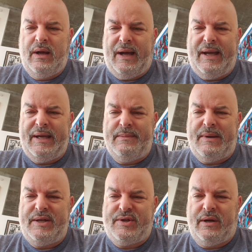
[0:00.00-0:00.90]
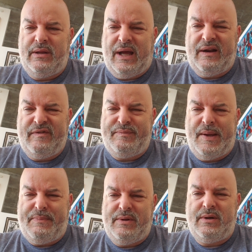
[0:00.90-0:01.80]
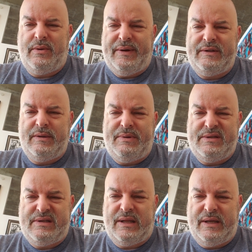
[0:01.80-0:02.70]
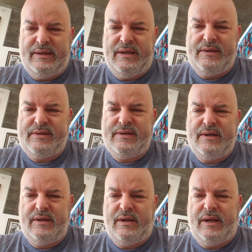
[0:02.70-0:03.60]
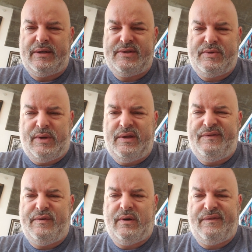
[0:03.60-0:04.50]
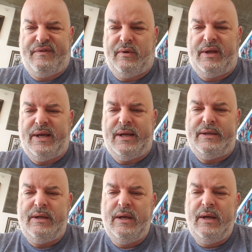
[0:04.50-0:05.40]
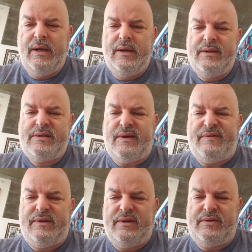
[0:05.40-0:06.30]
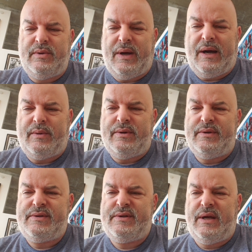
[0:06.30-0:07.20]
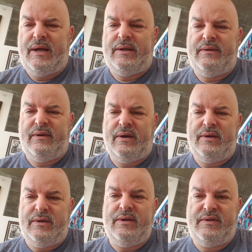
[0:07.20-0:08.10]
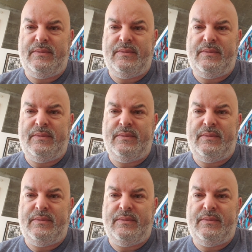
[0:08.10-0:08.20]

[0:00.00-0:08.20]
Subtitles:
I imagine a lot of people are going to be selling this in the next 24, 48, 72 hours, and you need